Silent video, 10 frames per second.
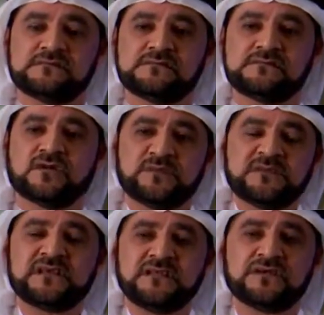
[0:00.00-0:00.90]
or
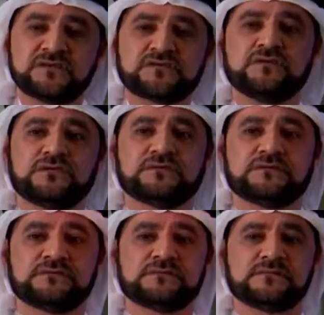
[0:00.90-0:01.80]
misunderstood
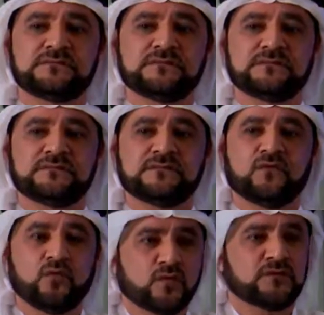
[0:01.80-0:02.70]

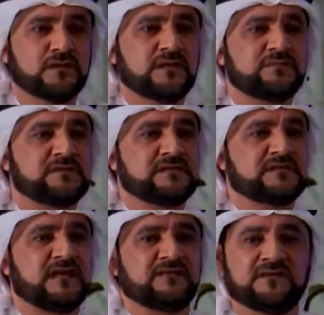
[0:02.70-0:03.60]
word in the
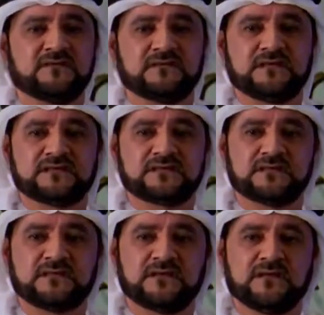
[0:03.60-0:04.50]
business life nowadays.
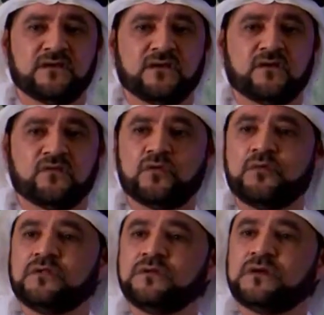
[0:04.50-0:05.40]
When
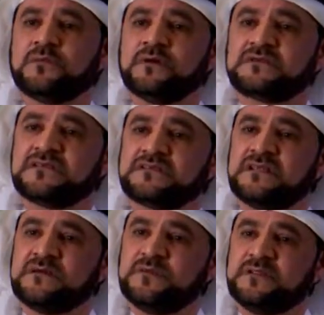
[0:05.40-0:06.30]
we talk about
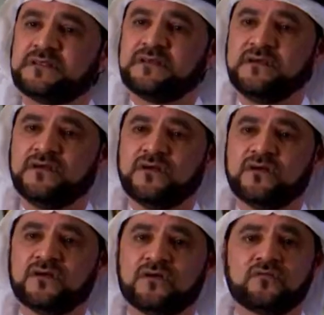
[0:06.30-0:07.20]
sustainability,
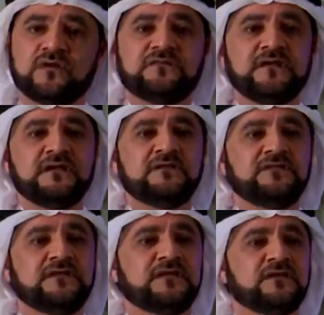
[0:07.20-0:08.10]
we feel
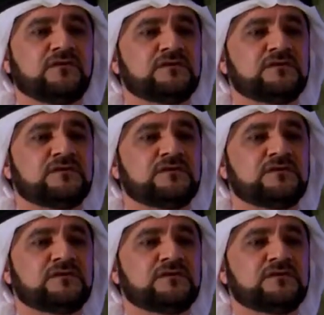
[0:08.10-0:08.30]
everything goes